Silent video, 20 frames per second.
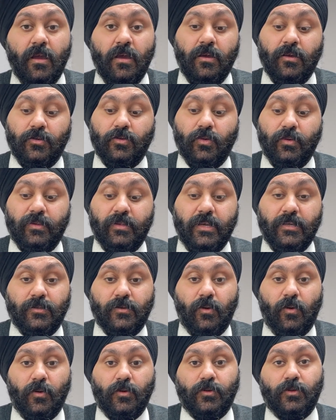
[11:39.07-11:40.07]
So there's
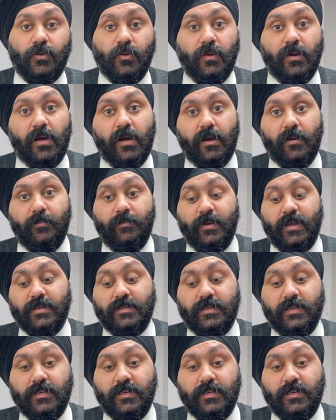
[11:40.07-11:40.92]
also a basis